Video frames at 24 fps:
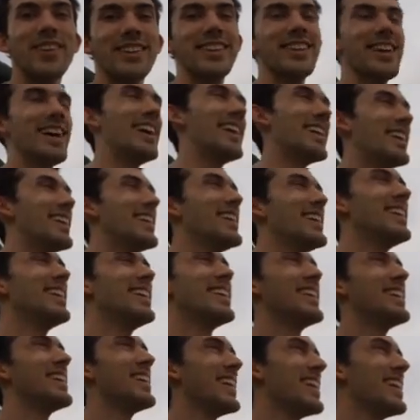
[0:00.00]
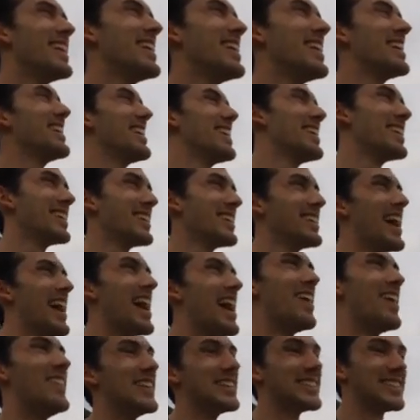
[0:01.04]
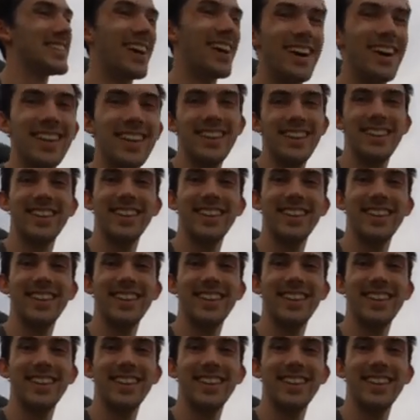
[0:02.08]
on Amazon.